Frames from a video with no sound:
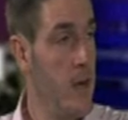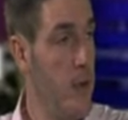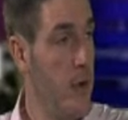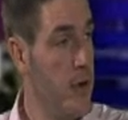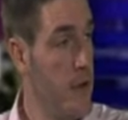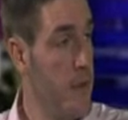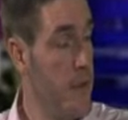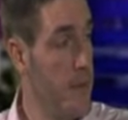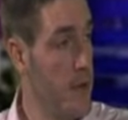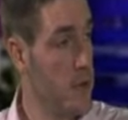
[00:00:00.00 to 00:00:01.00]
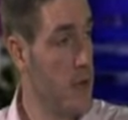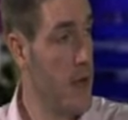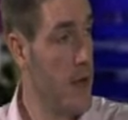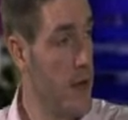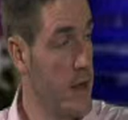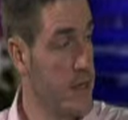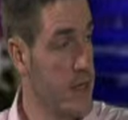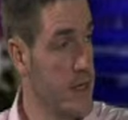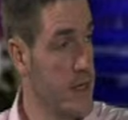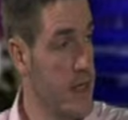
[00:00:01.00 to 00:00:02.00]
Well, Brian, you were at Billsley Common on
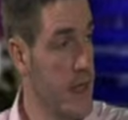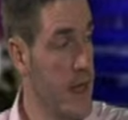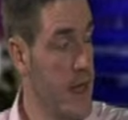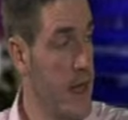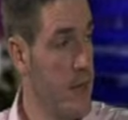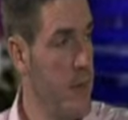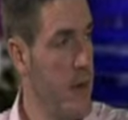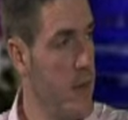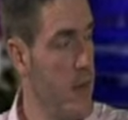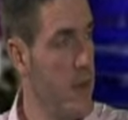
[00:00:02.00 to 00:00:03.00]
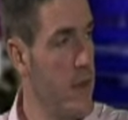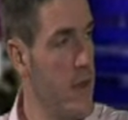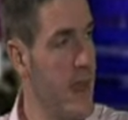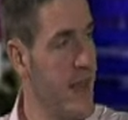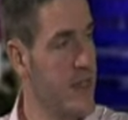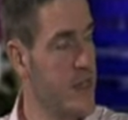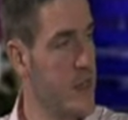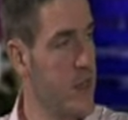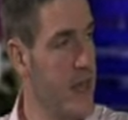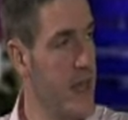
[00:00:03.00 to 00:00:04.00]
Saturday, and bear in mind that their next
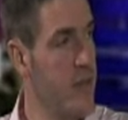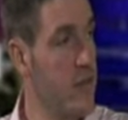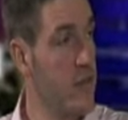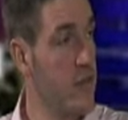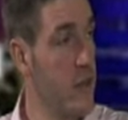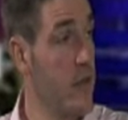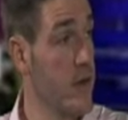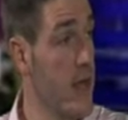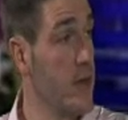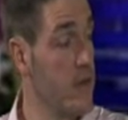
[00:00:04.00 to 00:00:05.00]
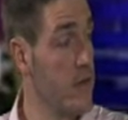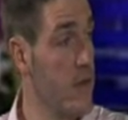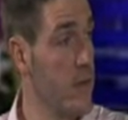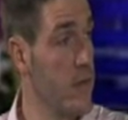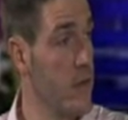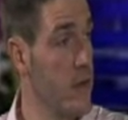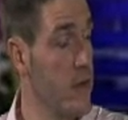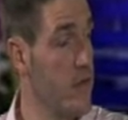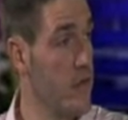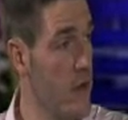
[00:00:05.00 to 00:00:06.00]
two league fixtures are against the top two.
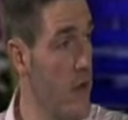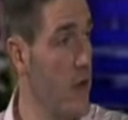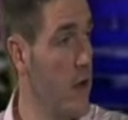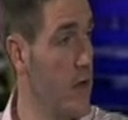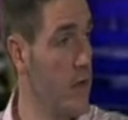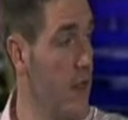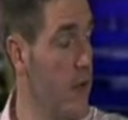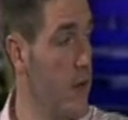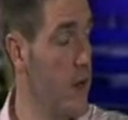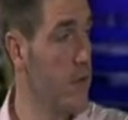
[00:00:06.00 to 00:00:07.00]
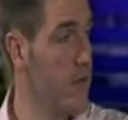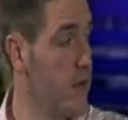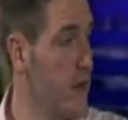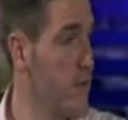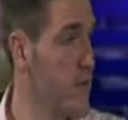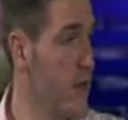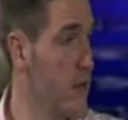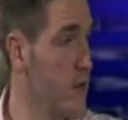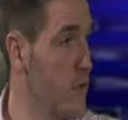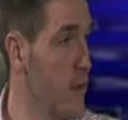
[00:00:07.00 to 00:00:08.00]
That just highlights how much of a
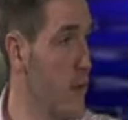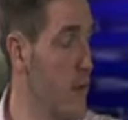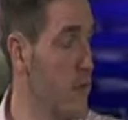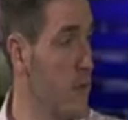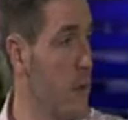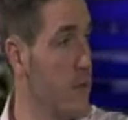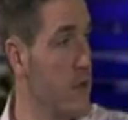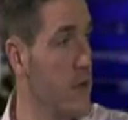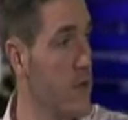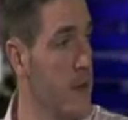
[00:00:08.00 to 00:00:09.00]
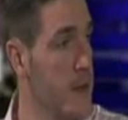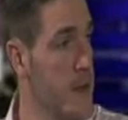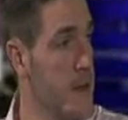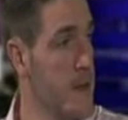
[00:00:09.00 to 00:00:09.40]
devastating result that was for Moseley, doesn't it?